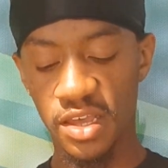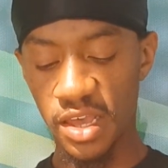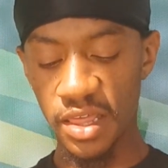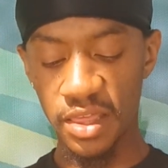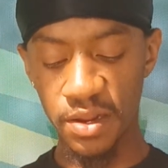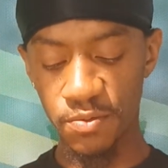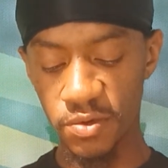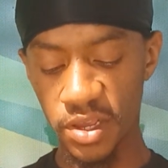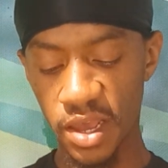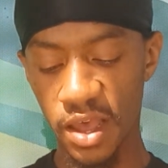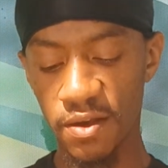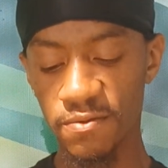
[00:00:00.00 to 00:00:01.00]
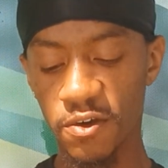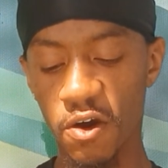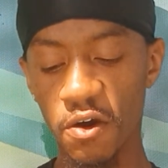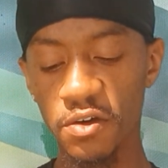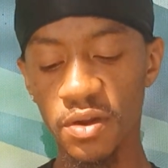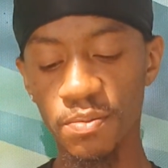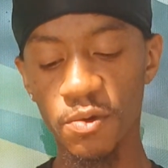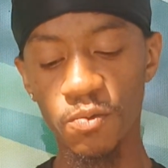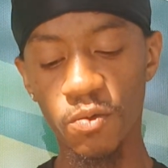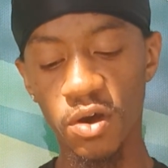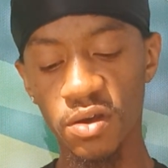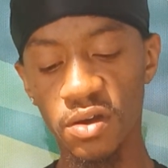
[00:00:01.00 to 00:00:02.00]
And then we have card number
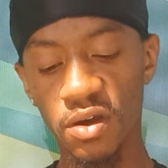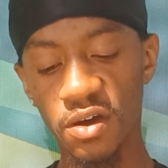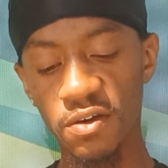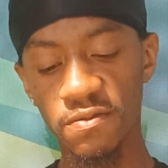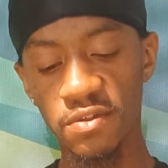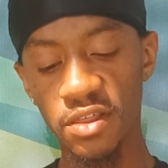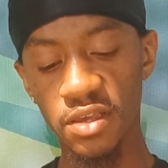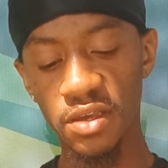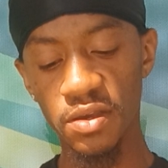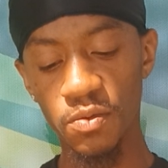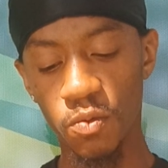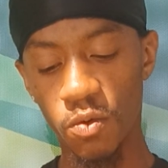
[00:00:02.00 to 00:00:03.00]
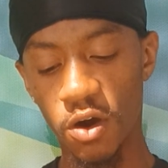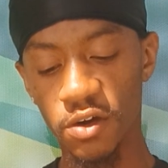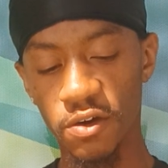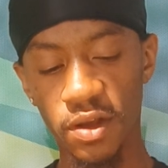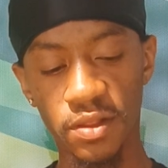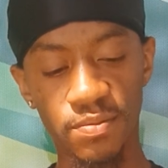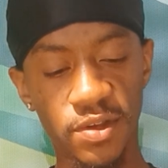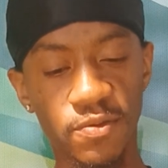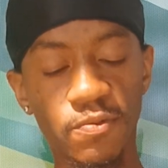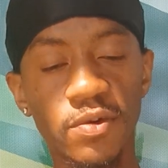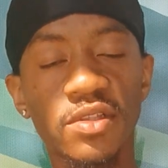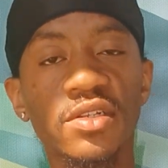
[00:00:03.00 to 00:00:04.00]
1 of the water element
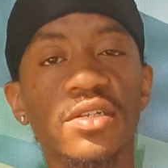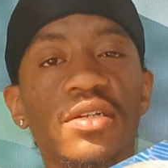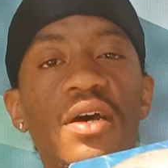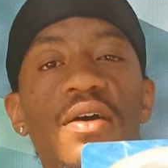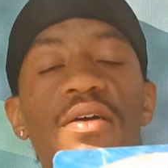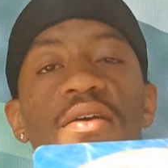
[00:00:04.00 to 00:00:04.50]
with stuck.